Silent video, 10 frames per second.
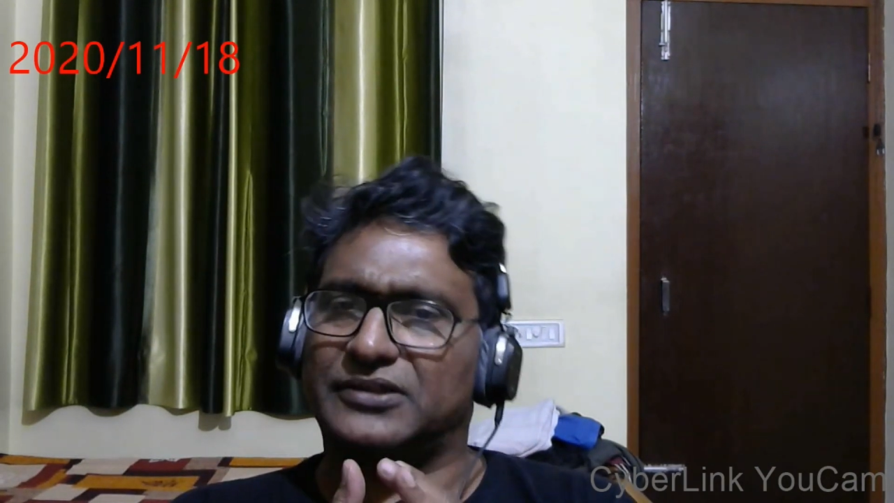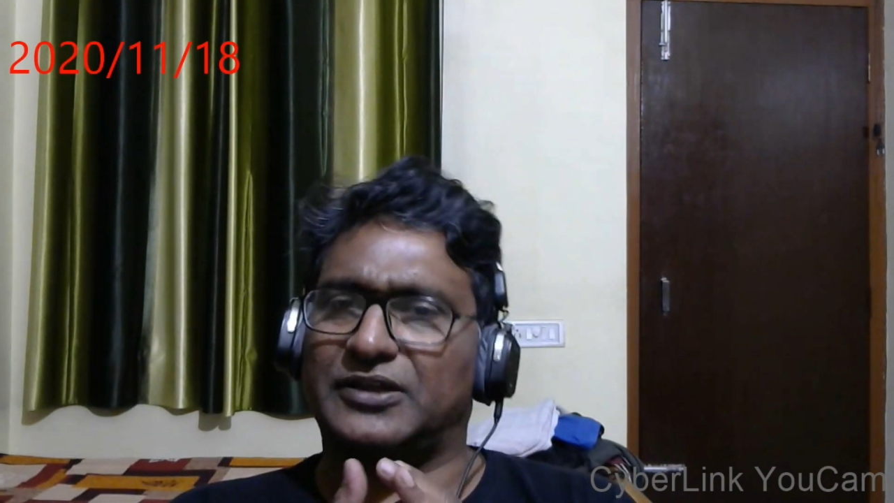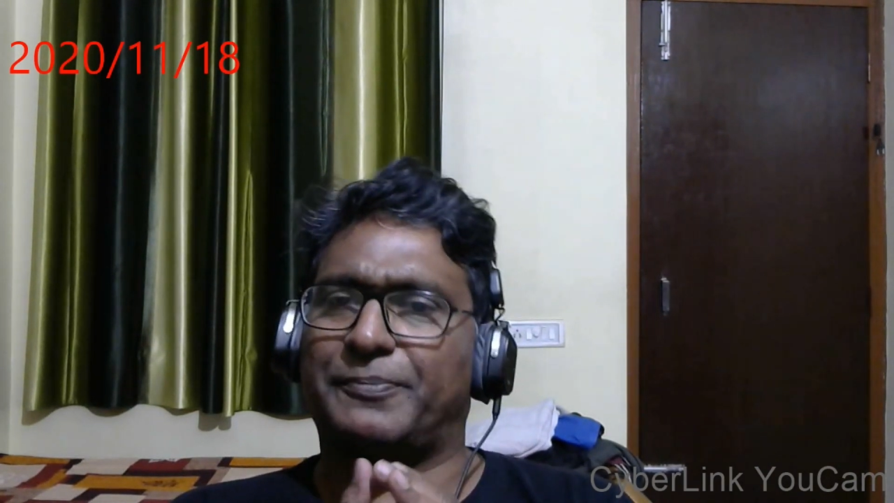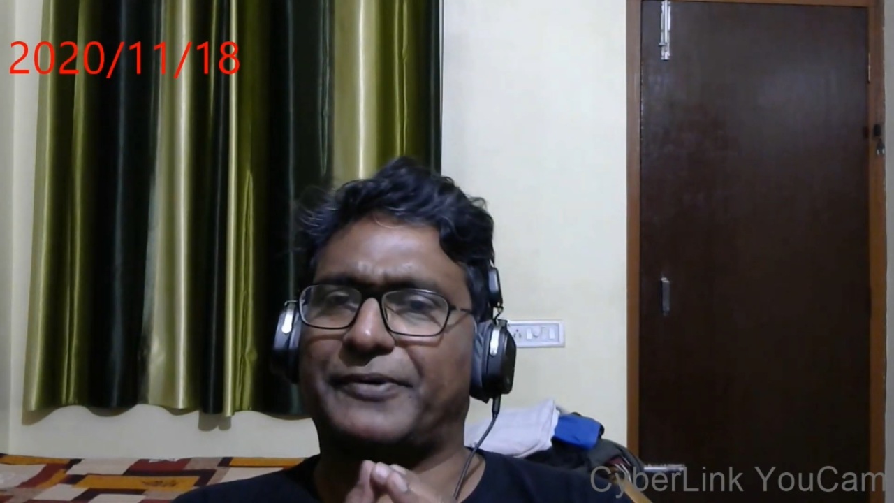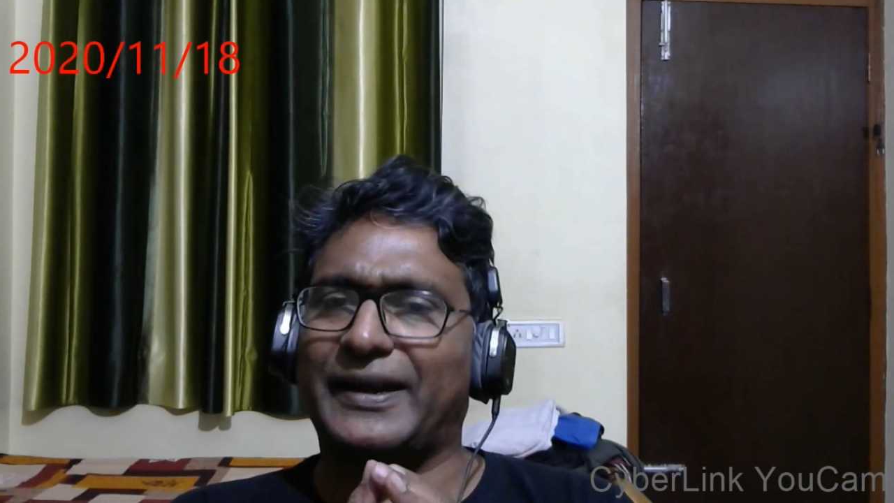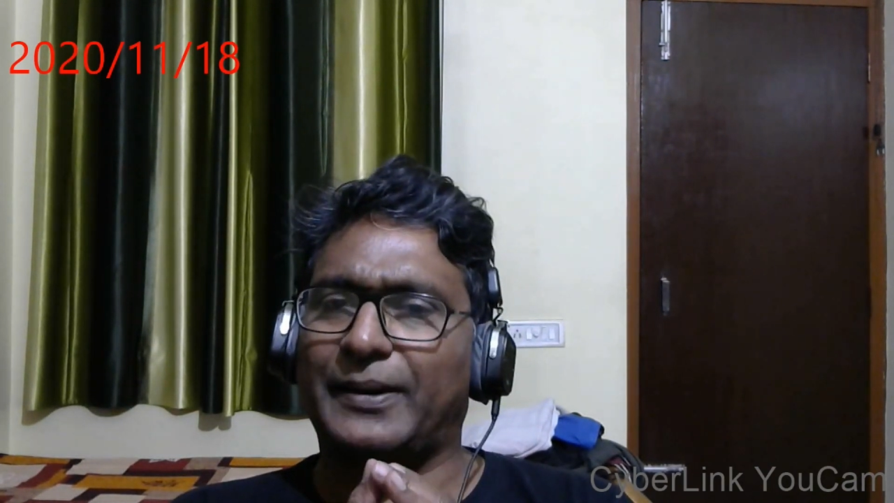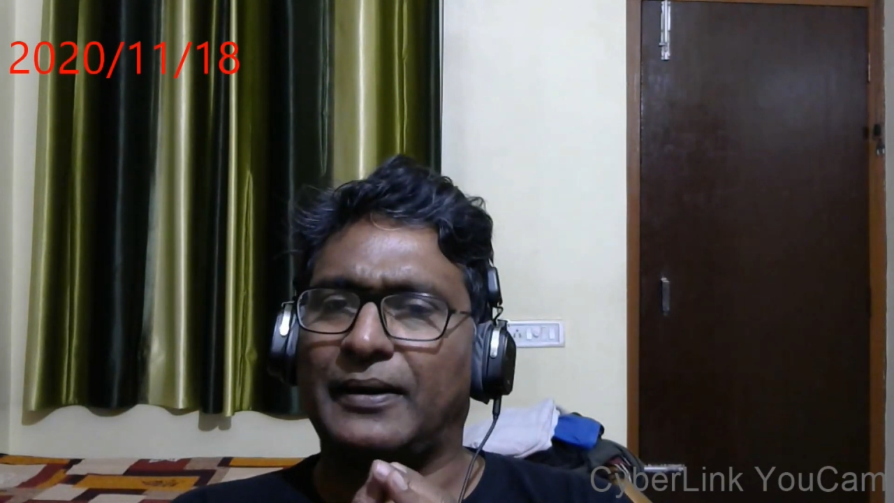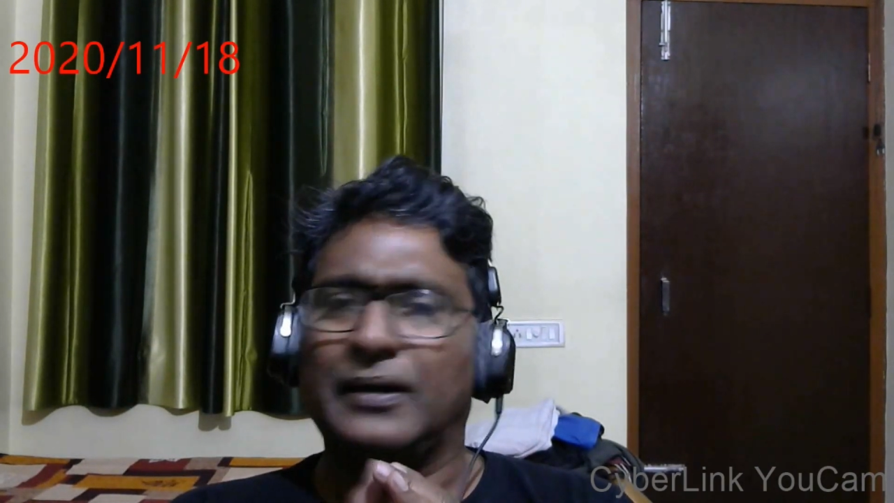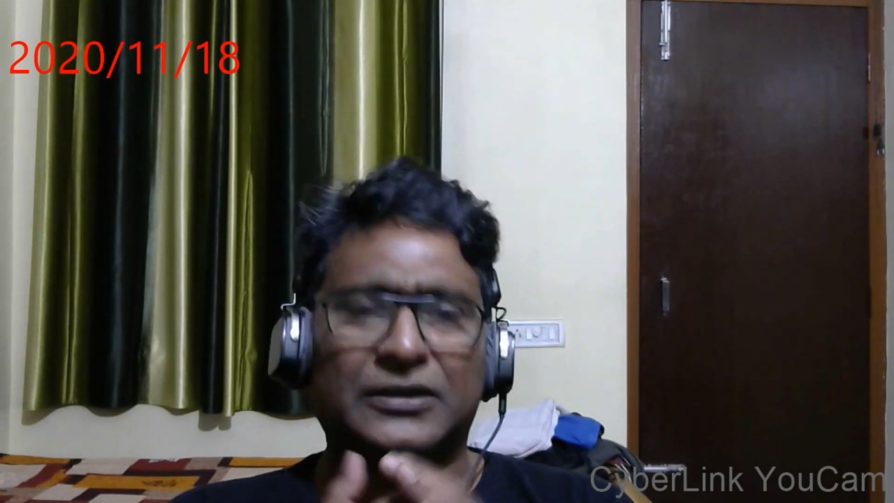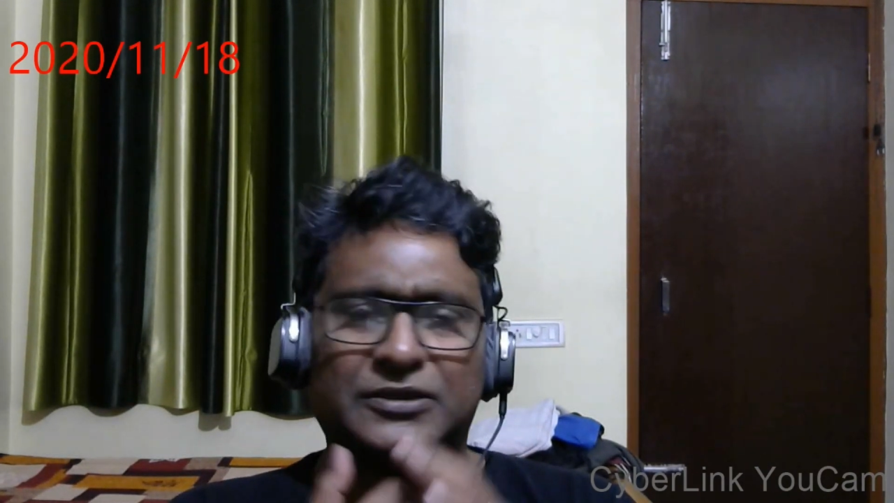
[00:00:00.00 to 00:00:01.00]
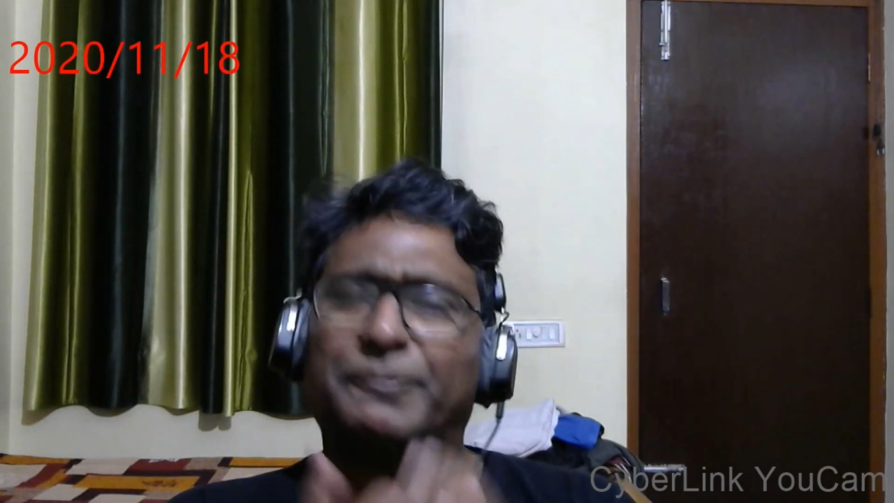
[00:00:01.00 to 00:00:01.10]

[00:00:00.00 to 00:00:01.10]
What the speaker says: the